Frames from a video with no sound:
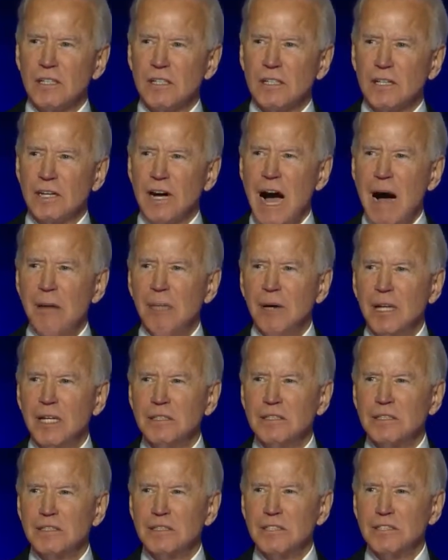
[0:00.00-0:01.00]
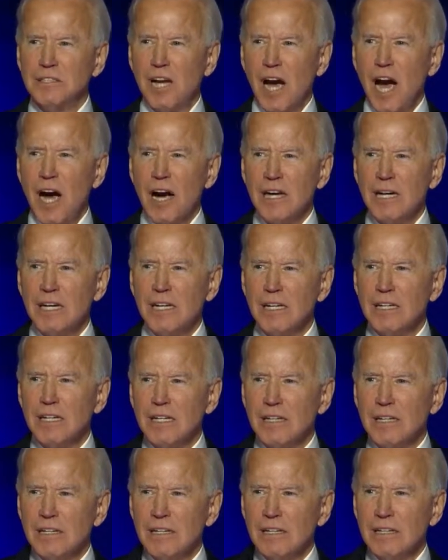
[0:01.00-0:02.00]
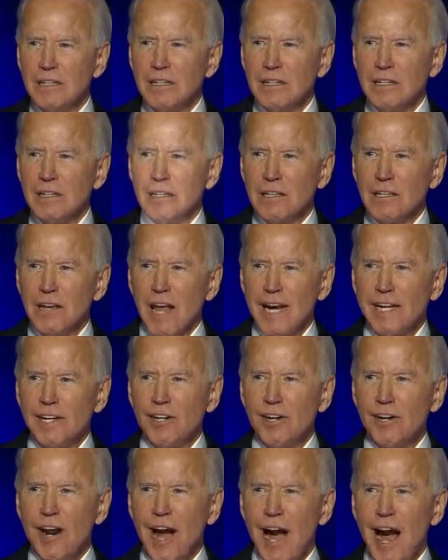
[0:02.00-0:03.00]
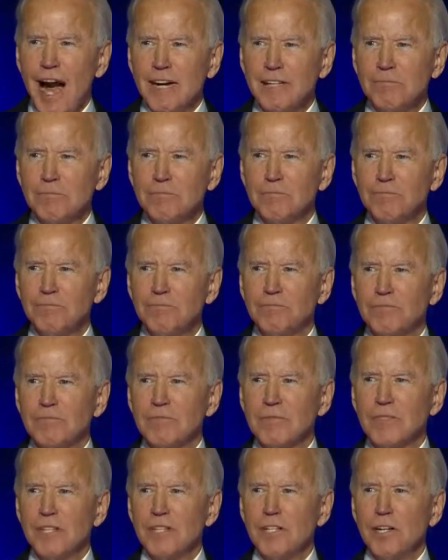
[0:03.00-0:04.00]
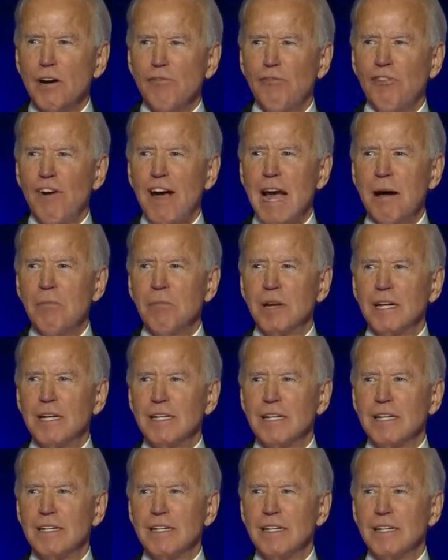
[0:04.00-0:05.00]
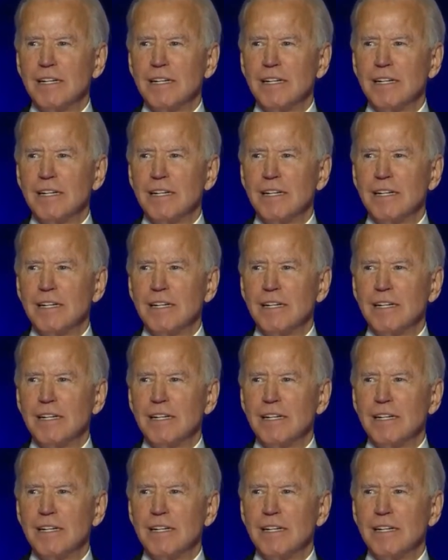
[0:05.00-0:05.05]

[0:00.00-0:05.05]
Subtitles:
Kamala, Doug, like it or not, your family,